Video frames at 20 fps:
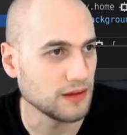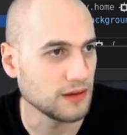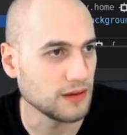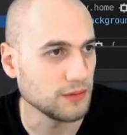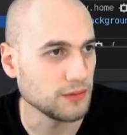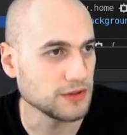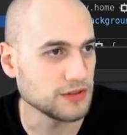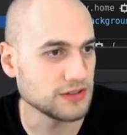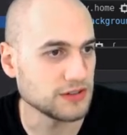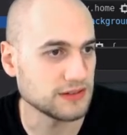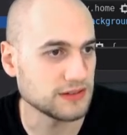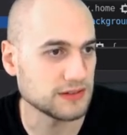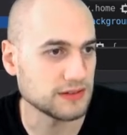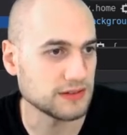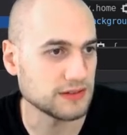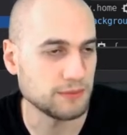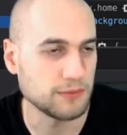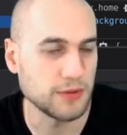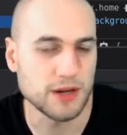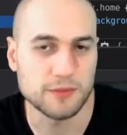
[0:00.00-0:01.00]
which is
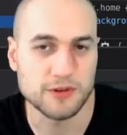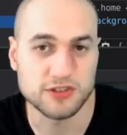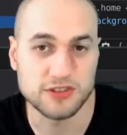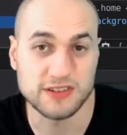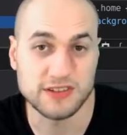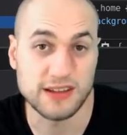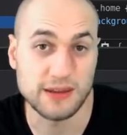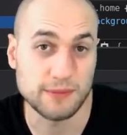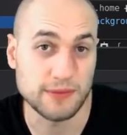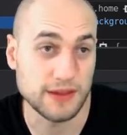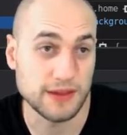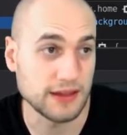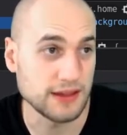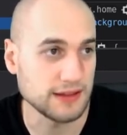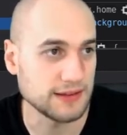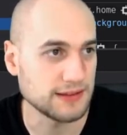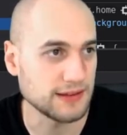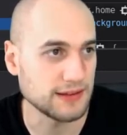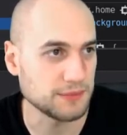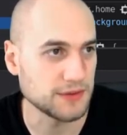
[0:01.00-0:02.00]
pretty much the same thing,
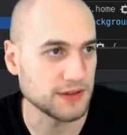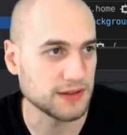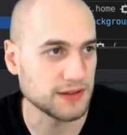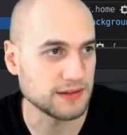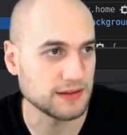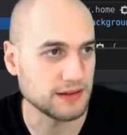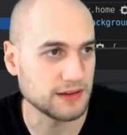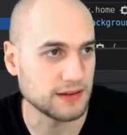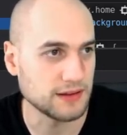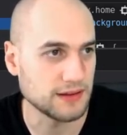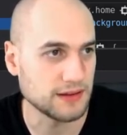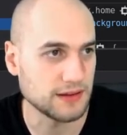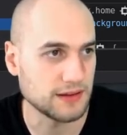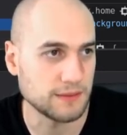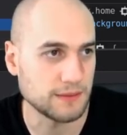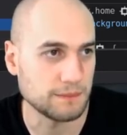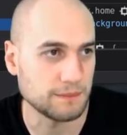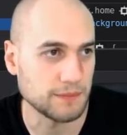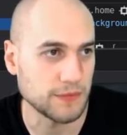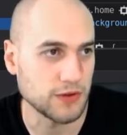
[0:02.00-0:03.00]
except it's in
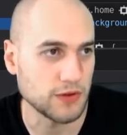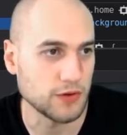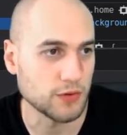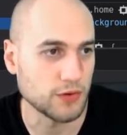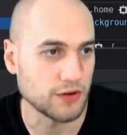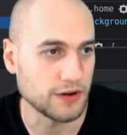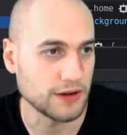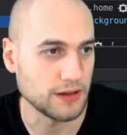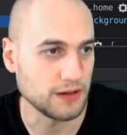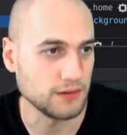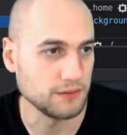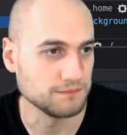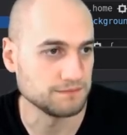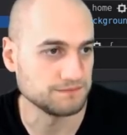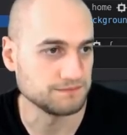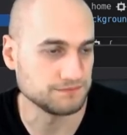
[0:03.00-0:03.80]
a URL.